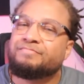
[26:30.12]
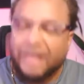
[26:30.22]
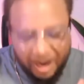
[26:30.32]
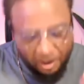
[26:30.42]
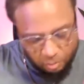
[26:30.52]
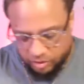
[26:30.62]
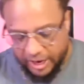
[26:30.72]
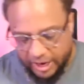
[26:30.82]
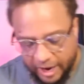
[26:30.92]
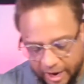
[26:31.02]
I won't
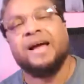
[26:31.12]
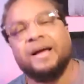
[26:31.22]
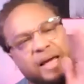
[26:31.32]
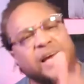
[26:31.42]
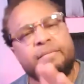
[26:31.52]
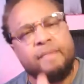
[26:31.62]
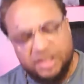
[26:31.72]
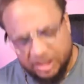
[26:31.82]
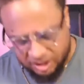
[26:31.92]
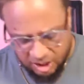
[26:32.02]
say it,
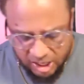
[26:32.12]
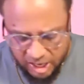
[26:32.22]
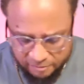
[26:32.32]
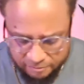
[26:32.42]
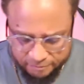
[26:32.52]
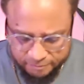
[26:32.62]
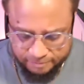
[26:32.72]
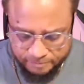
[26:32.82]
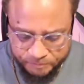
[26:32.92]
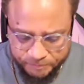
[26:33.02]
enmeshed is good enough.
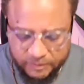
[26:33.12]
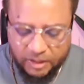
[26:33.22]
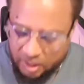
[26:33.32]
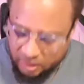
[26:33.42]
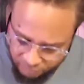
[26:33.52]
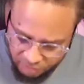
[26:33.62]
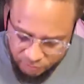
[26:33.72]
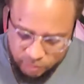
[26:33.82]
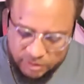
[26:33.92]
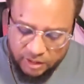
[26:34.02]
Verse
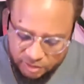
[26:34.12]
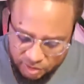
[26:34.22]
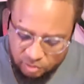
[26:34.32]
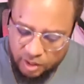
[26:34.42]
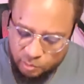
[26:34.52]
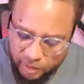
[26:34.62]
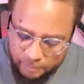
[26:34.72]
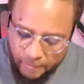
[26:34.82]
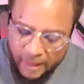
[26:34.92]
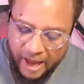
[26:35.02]
fourteen, so he went
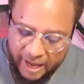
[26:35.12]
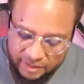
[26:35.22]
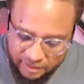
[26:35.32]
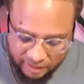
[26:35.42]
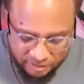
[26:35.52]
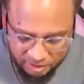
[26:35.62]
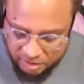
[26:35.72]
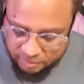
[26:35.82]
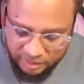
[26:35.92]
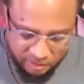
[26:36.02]
and, and took
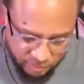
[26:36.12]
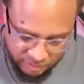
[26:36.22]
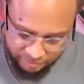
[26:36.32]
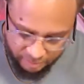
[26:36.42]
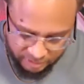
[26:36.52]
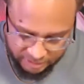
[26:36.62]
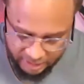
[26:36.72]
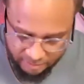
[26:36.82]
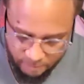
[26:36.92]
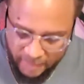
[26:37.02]
them. He did what his mama
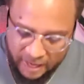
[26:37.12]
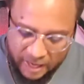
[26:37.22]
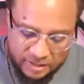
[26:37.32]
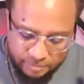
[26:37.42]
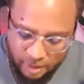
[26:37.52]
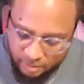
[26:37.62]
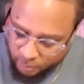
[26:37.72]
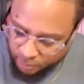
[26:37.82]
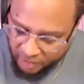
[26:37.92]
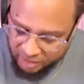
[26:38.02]
said. And his mama
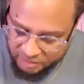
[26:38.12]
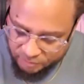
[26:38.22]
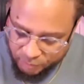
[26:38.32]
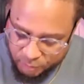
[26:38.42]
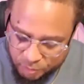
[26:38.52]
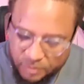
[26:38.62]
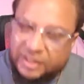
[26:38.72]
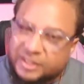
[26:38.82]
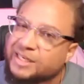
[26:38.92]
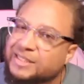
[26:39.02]
prepared some food,
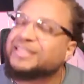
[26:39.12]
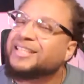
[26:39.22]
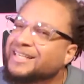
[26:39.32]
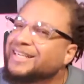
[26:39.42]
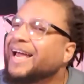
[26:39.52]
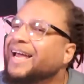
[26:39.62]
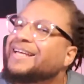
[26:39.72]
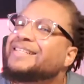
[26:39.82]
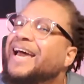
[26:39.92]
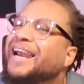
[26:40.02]
just, just like
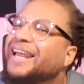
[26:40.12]
his daddy